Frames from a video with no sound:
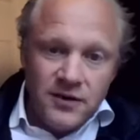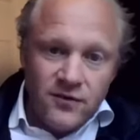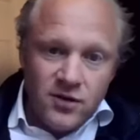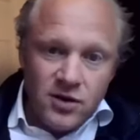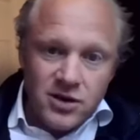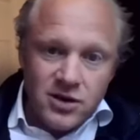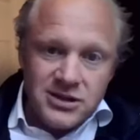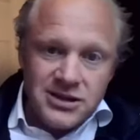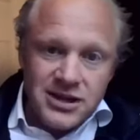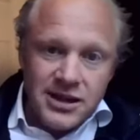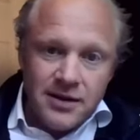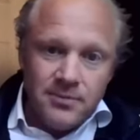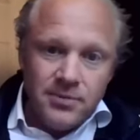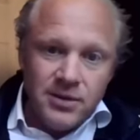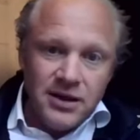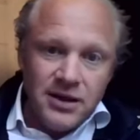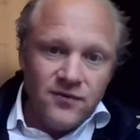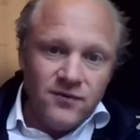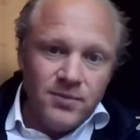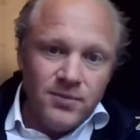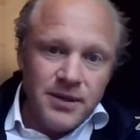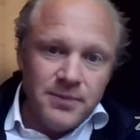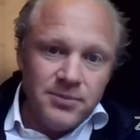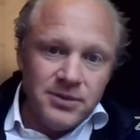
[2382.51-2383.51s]
for example,
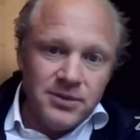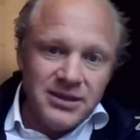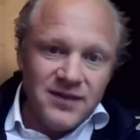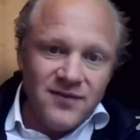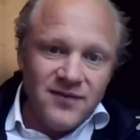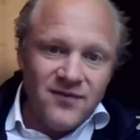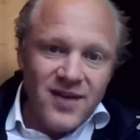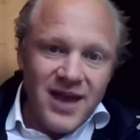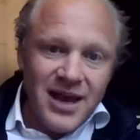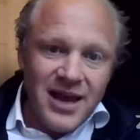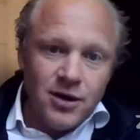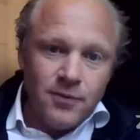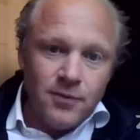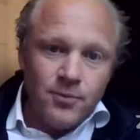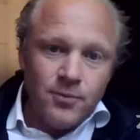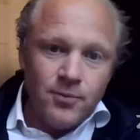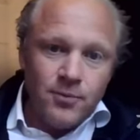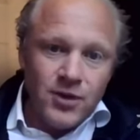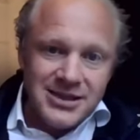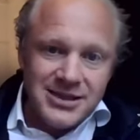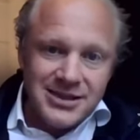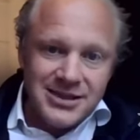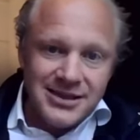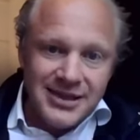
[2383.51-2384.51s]
if people develop
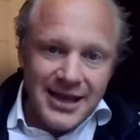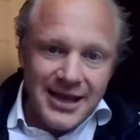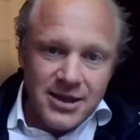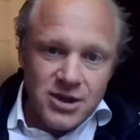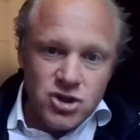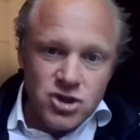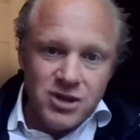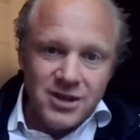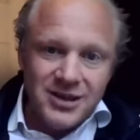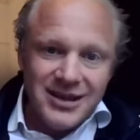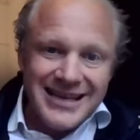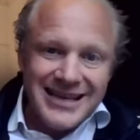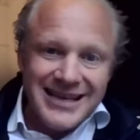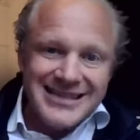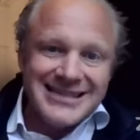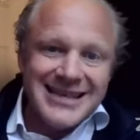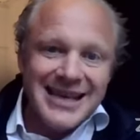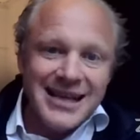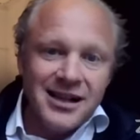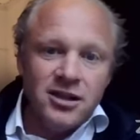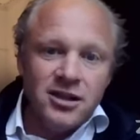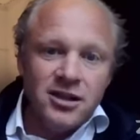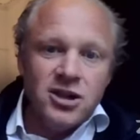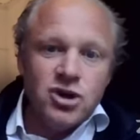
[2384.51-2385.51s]
residential, they
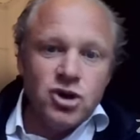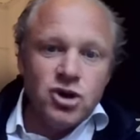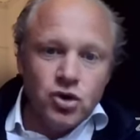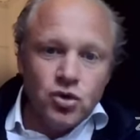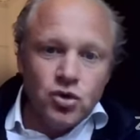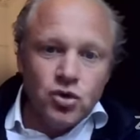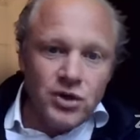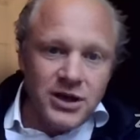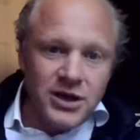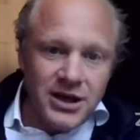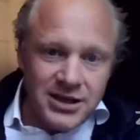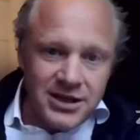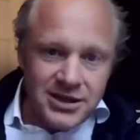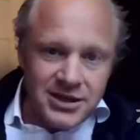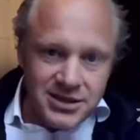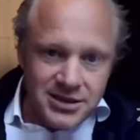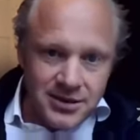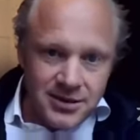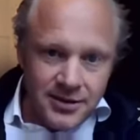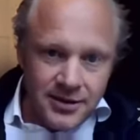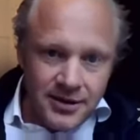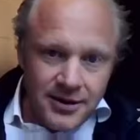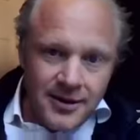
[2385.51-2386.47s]
sell the units,